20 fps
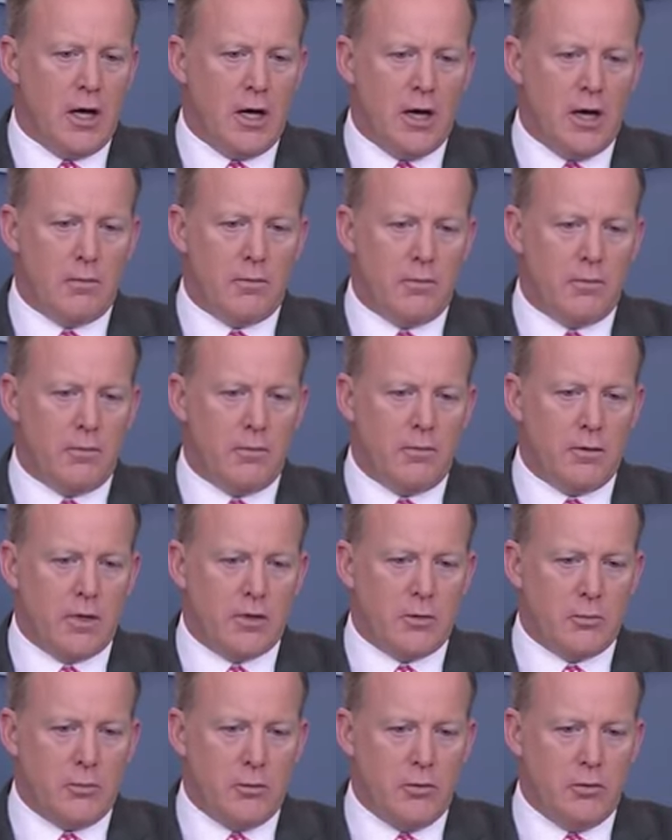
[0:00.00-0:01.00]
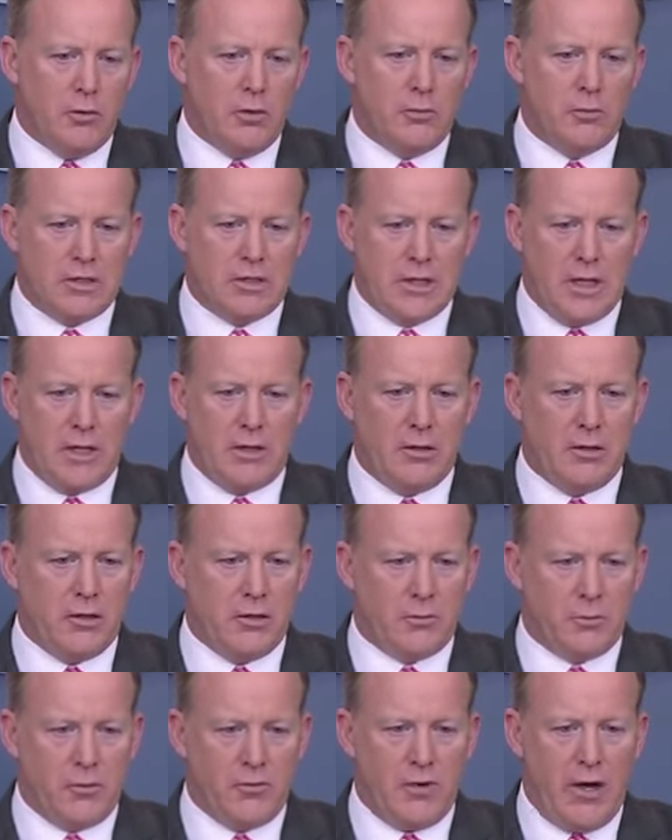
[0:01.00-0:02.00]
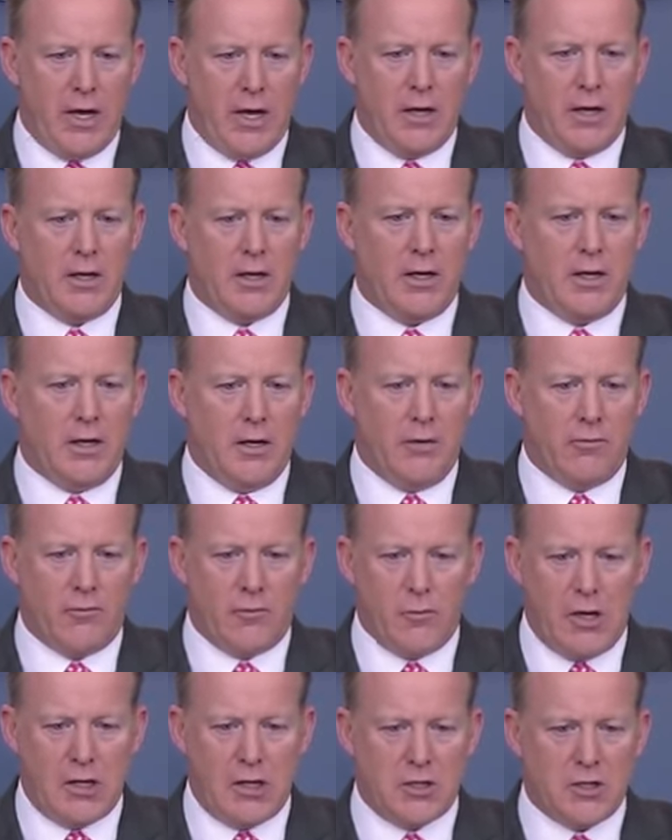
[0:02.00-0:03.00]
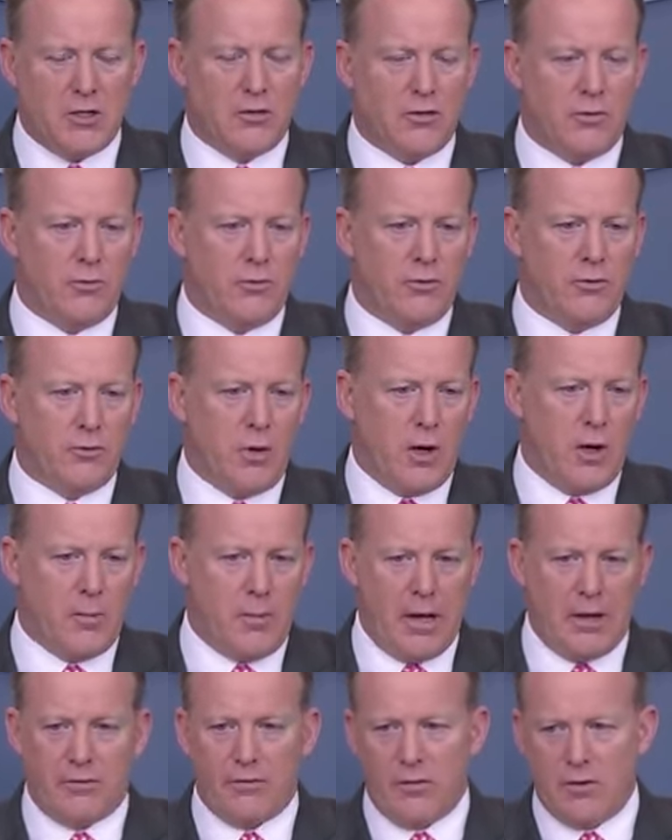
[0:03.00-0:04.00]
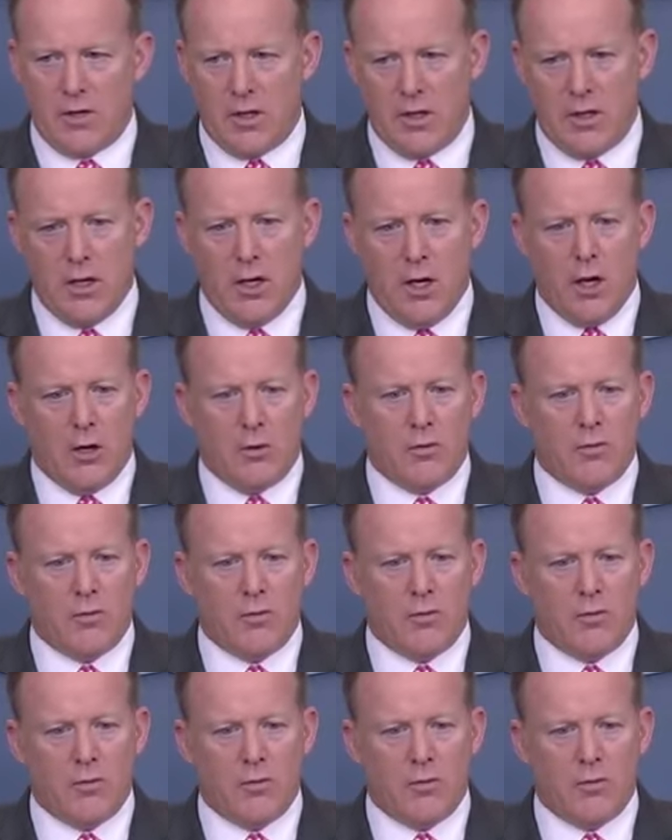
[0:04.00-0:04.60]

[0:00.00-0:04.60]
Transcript: Uh, that the pool in particular has provided information in terms of his whereabouts, and then